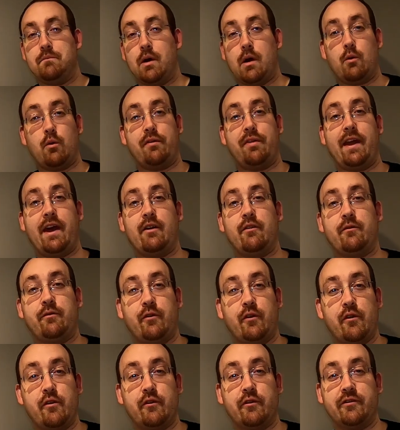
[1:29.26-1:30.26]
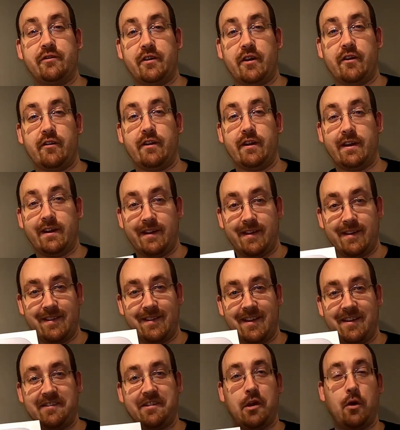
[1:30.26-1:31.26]
But without further stalling,
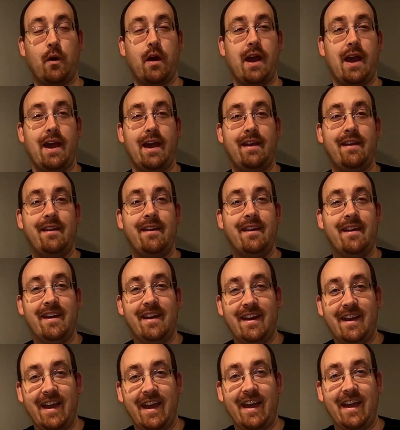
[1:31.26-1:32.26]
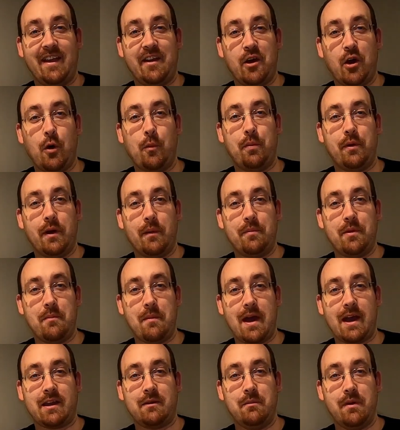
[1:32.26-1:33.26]
let's go ahead and open up the
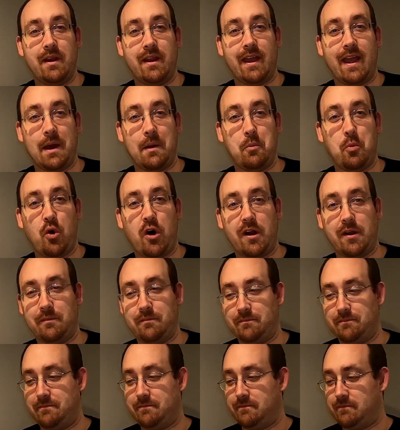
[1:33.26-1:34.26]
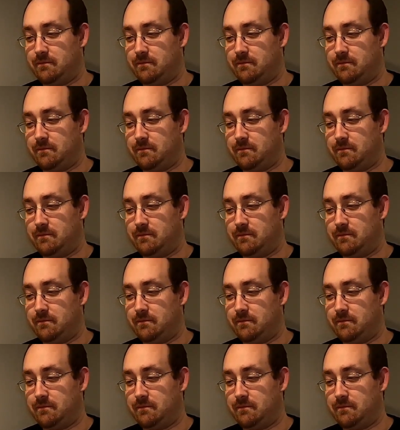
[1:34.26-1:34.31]
Mac Mini M1.